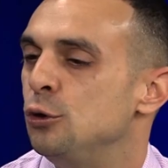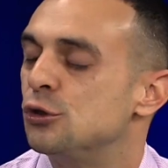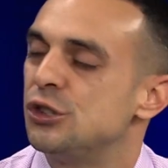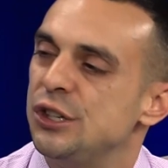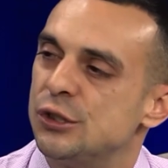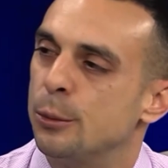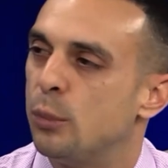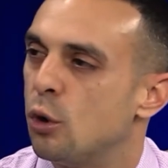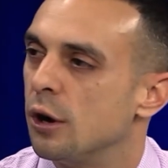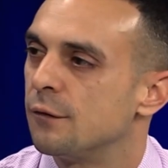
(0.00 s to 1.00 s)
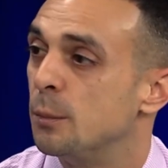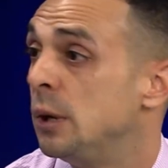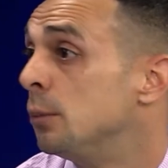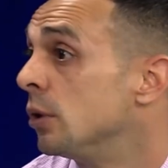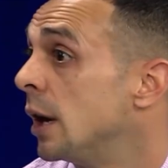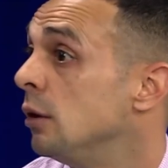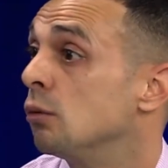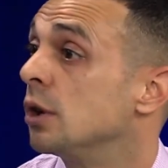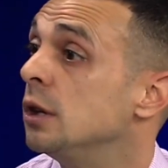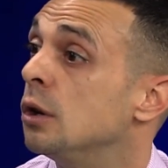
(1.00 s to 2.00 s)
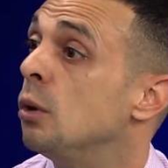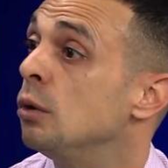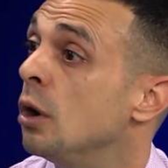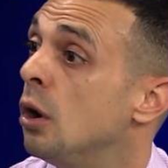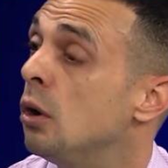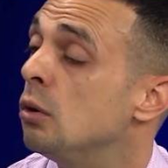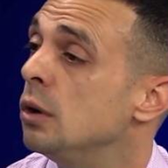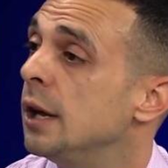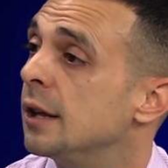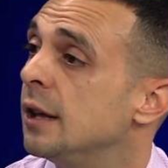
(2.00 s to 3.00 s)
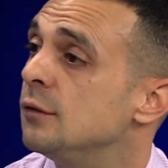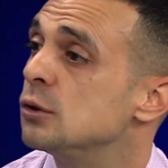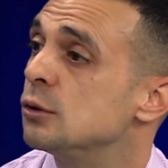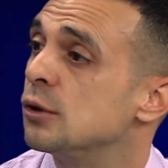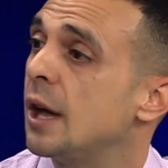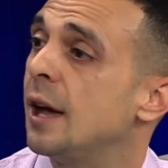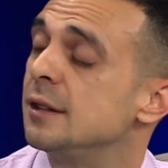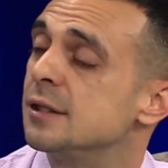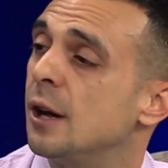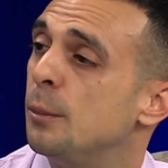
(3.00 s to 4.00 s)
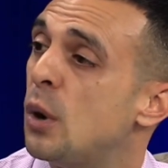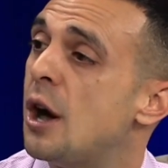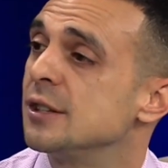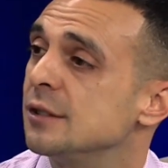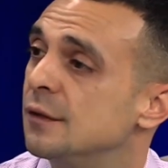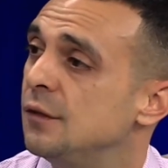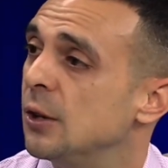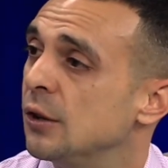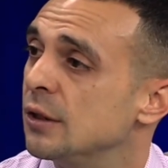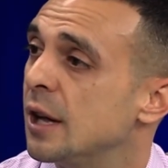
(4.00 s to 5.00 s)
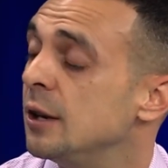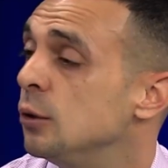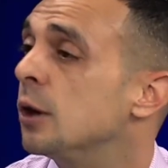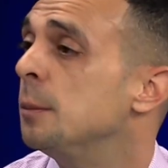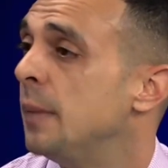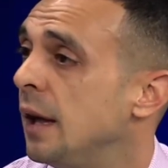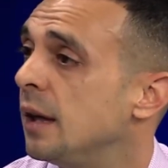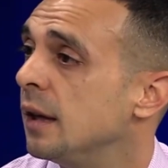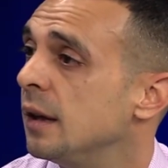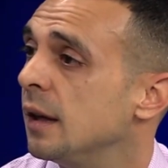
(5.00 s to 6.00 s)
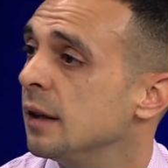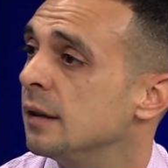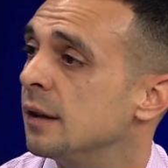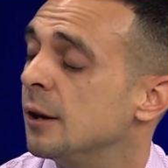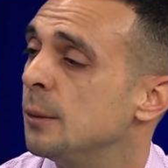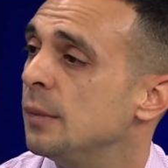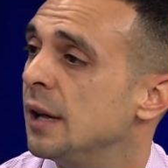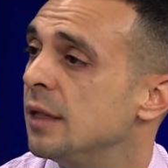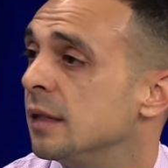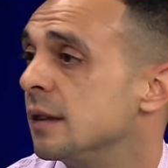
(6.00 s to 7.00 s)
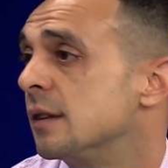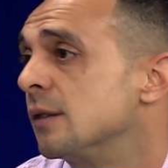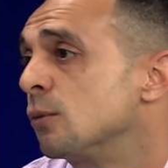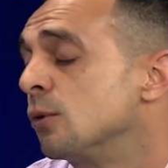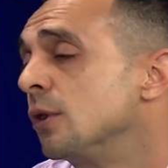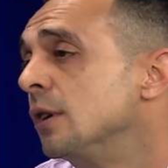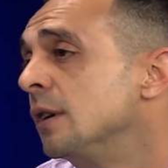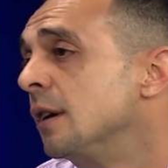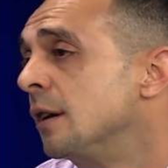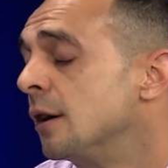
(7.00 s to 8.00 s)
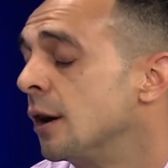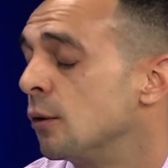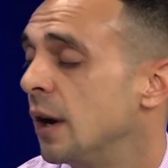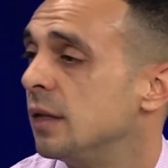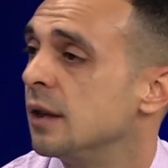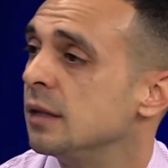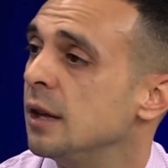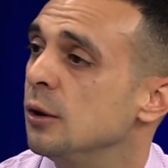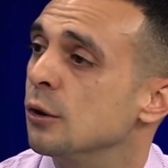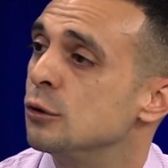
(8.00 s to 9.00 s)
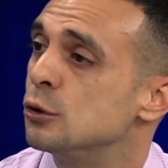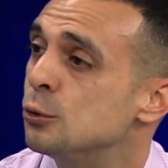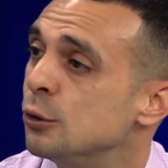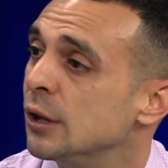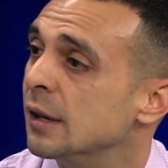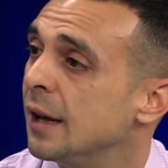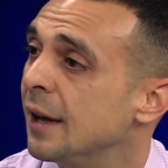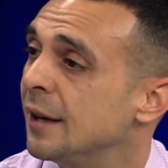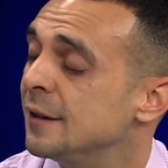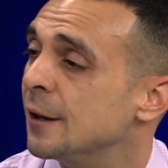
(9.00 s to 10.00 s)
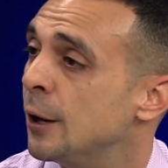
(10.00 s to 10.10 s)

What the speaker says: you see support from people that you really don't know, it gives you that positive feeling that you can make it, and I think this is really a great thing that you're doing. And